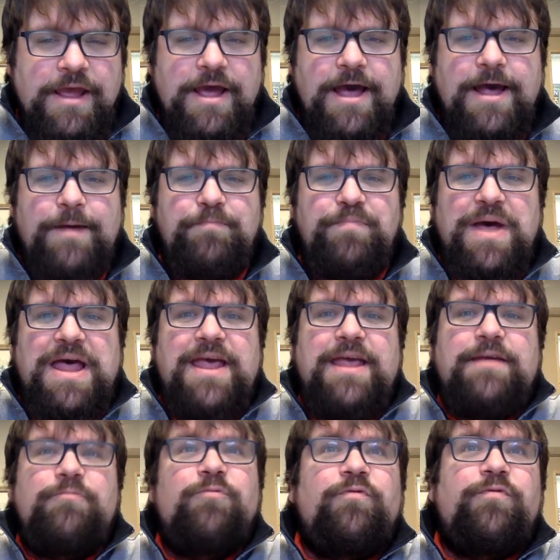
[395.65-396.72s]

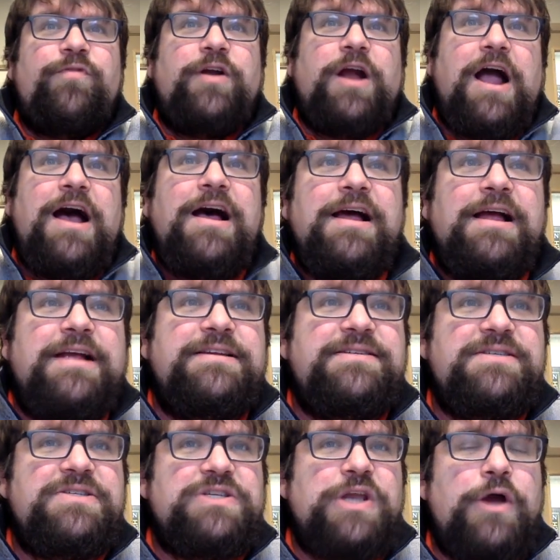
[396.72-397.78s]
But for
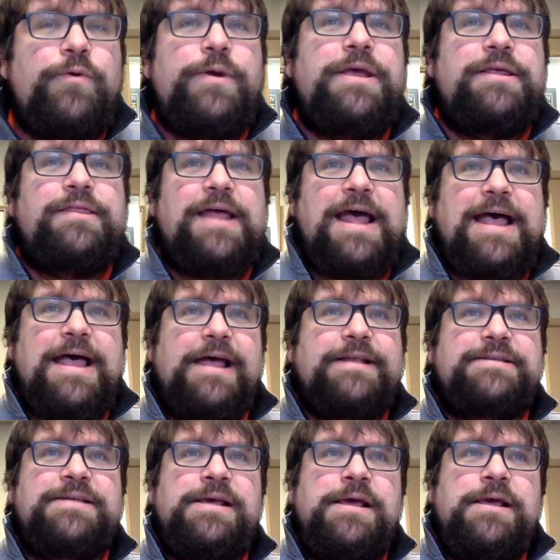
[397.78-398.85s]
us, knowing
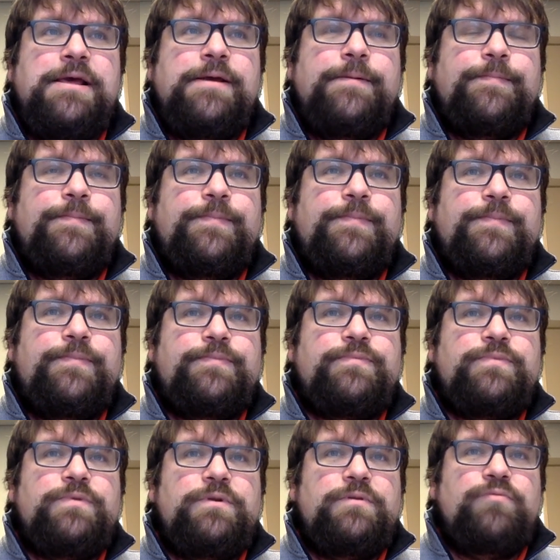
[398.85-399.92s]
that
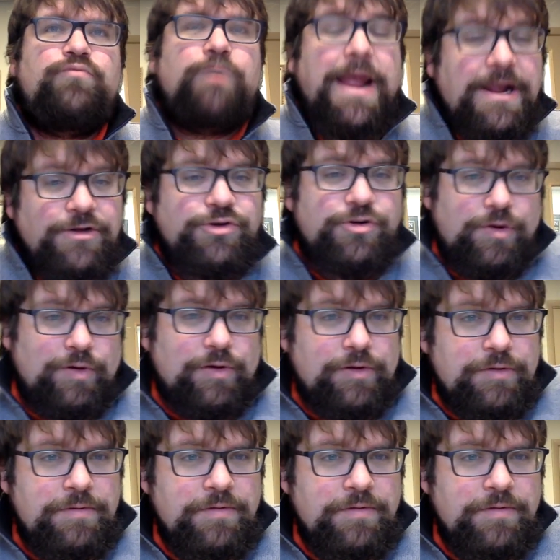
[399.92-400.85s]
Rachel...